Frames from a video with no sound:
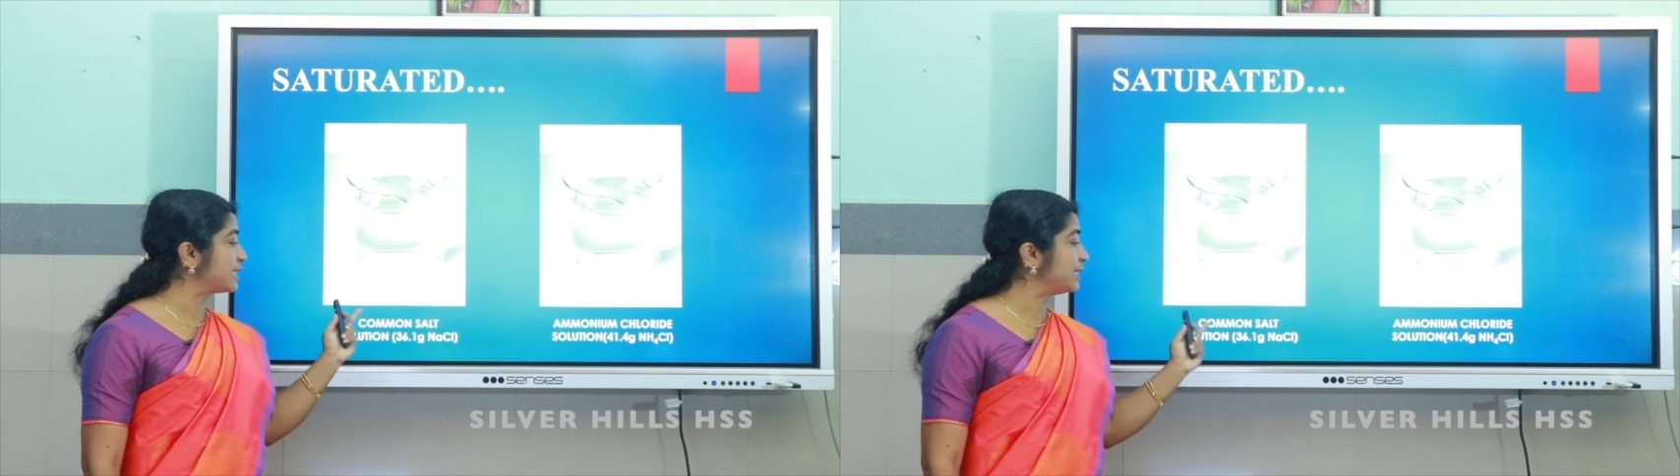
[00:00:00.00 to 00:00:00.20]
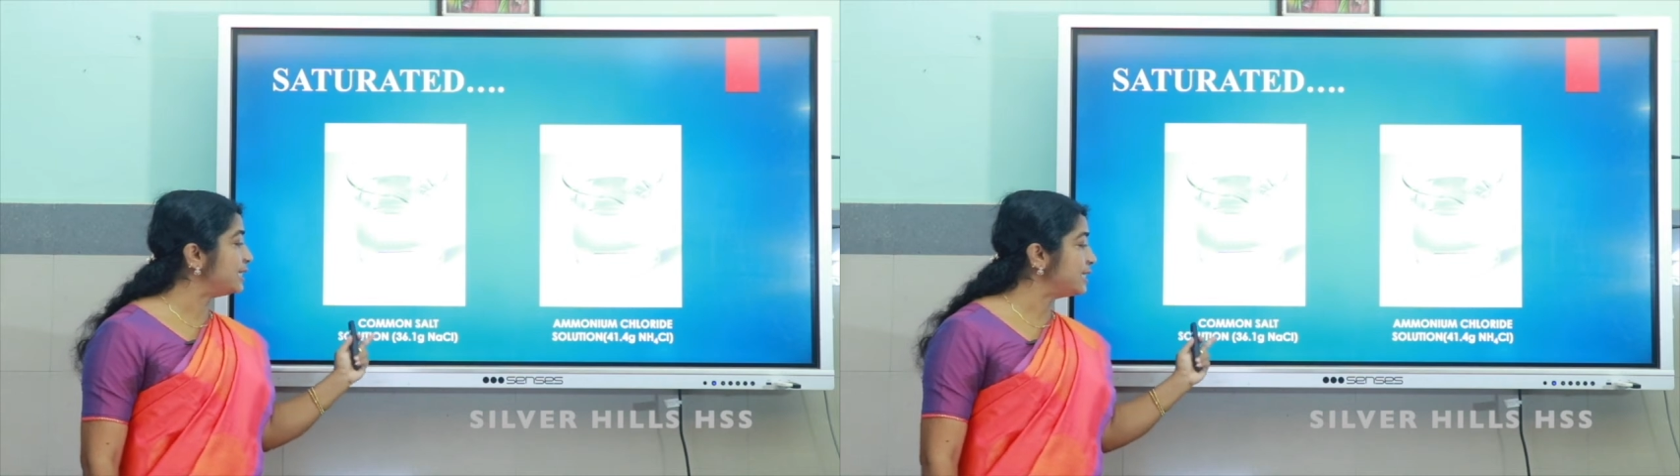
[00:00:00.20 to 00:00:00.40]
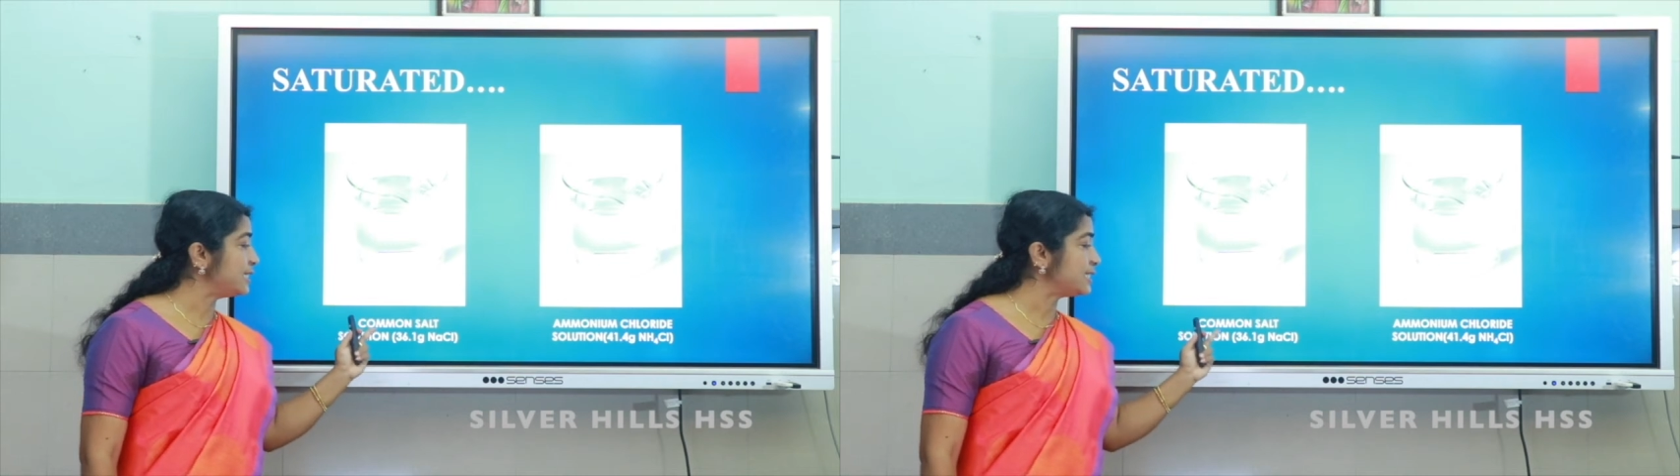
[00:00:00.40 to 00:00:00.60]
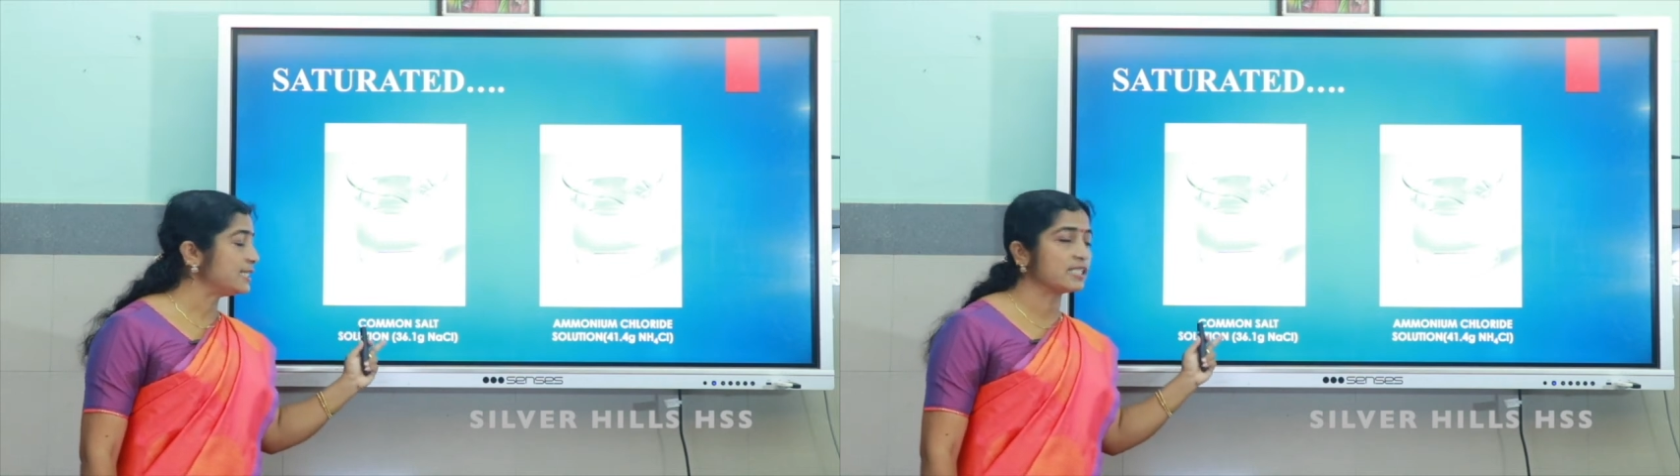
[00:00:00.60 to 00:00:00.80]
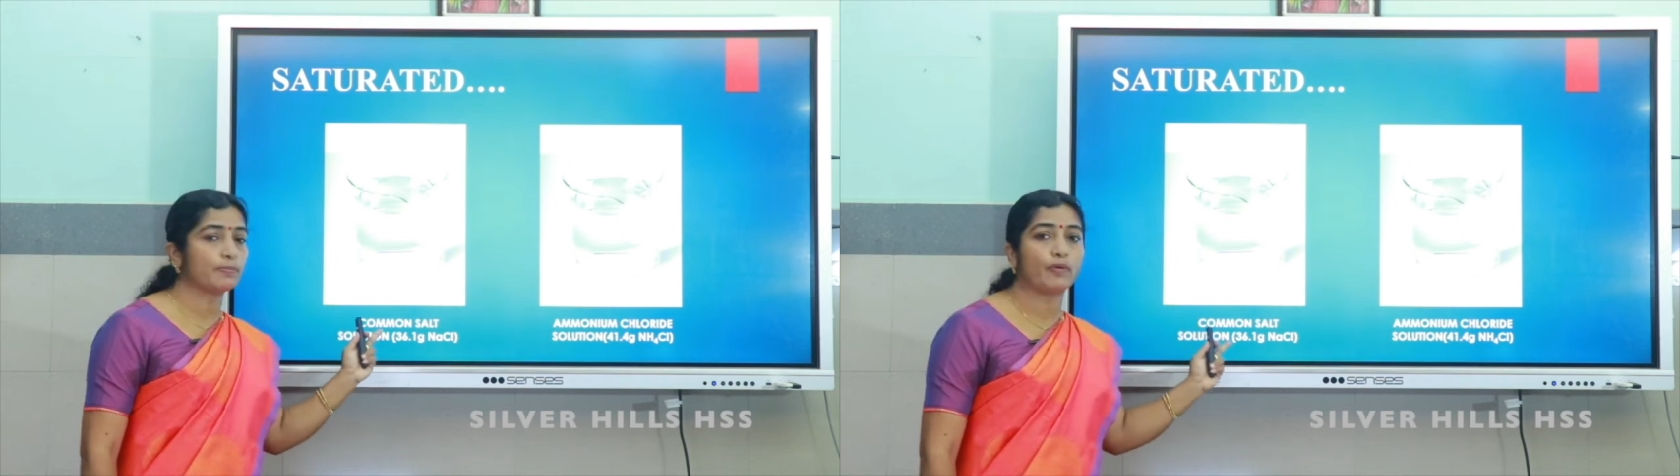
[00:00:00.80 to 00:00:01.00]

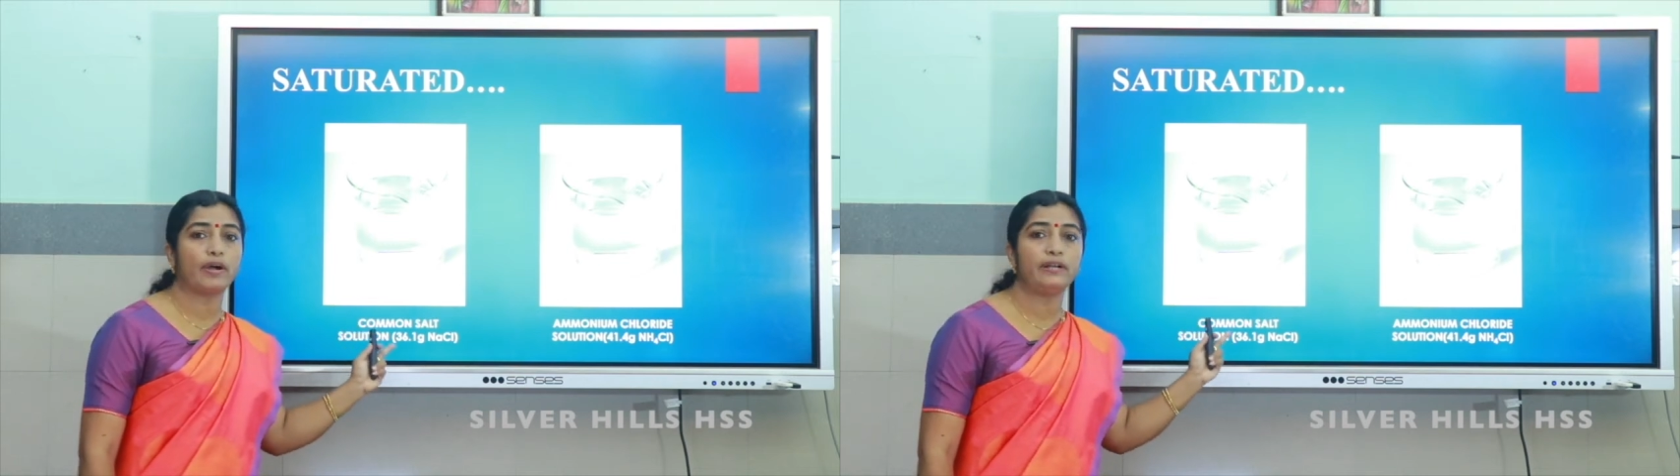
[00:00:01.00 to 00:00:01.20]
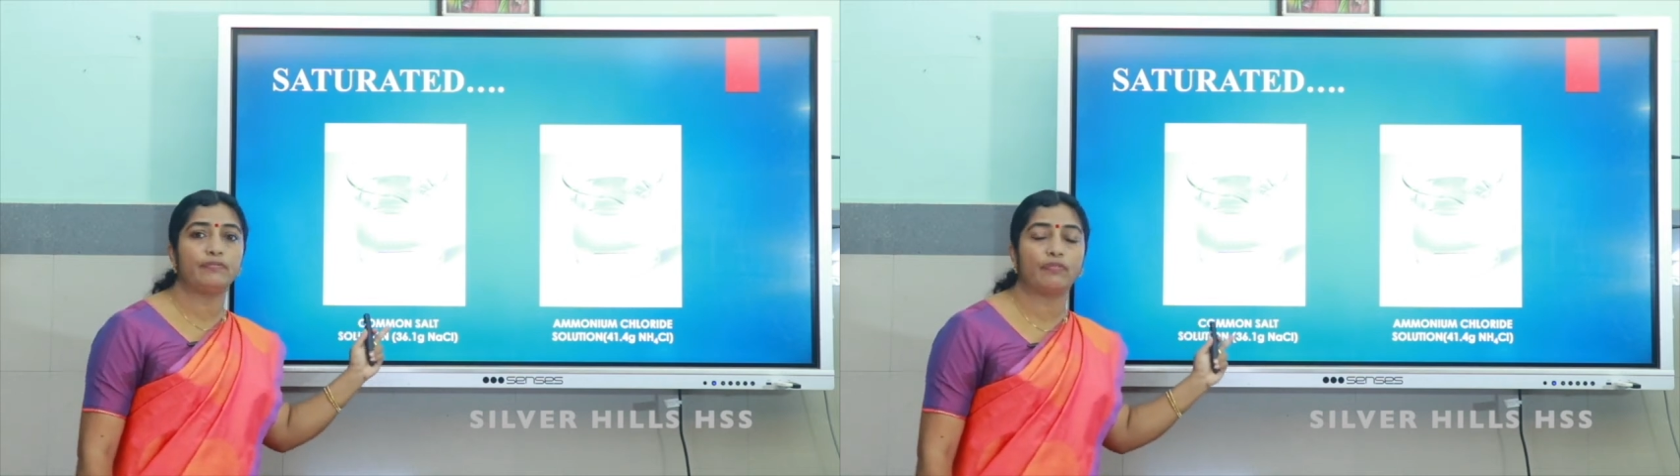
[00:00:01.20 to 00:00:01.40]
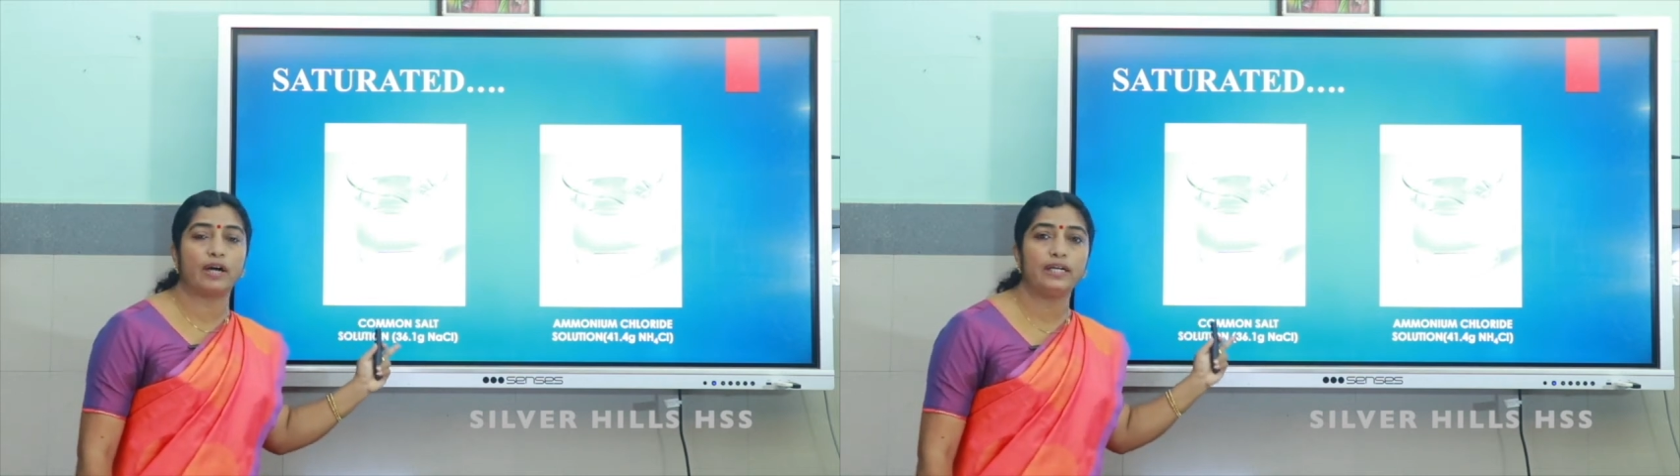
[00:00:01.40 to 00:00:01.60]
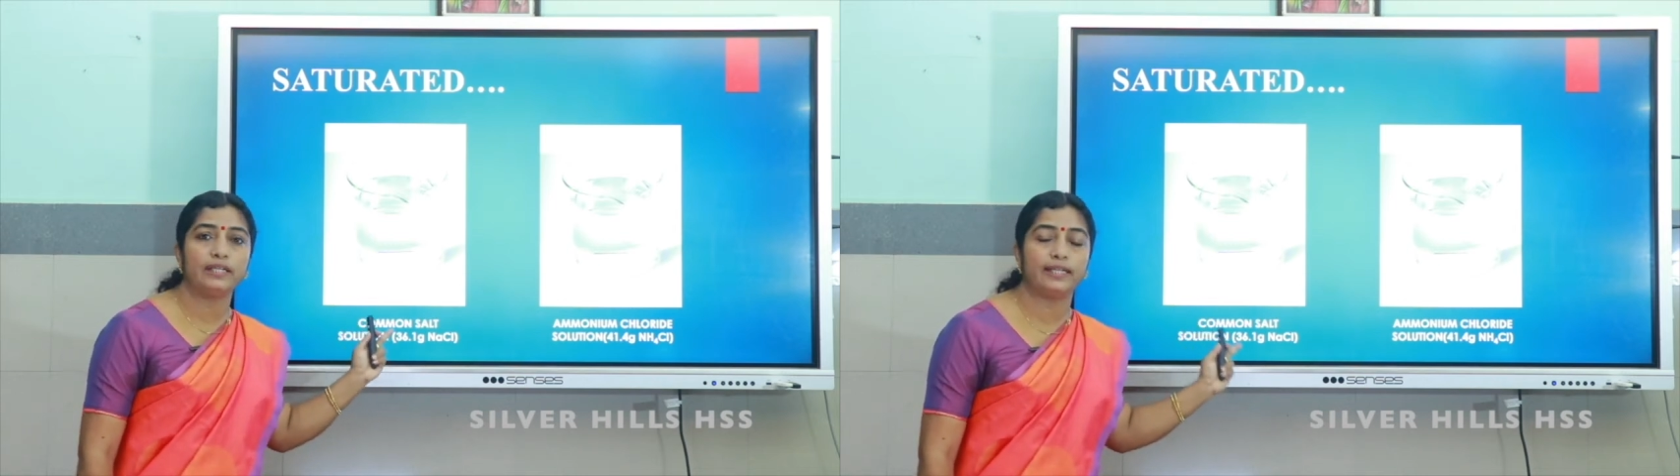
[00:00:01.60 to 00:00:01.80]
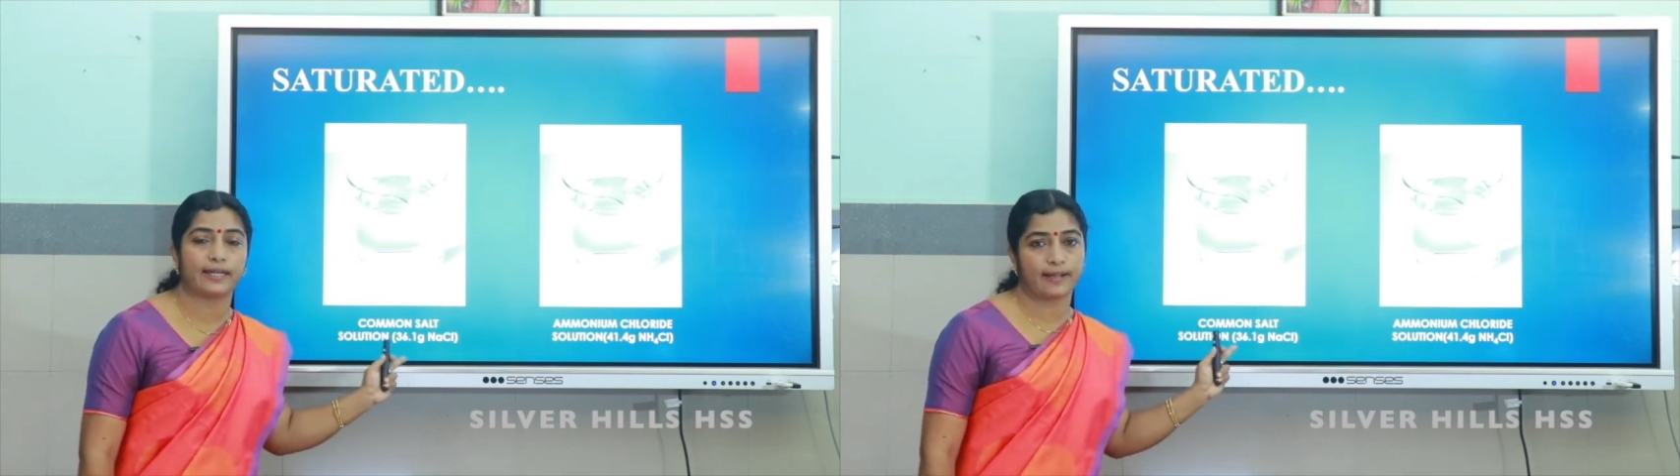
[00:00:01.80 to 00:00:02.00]

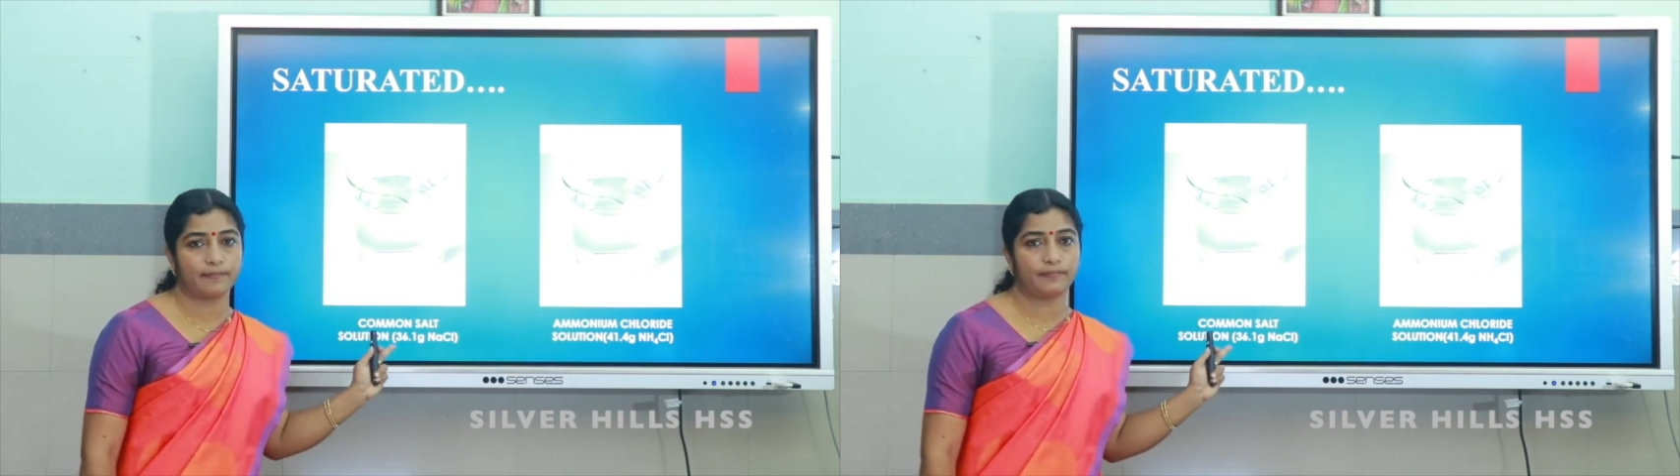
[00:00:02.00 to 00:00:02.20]
36.1 gram.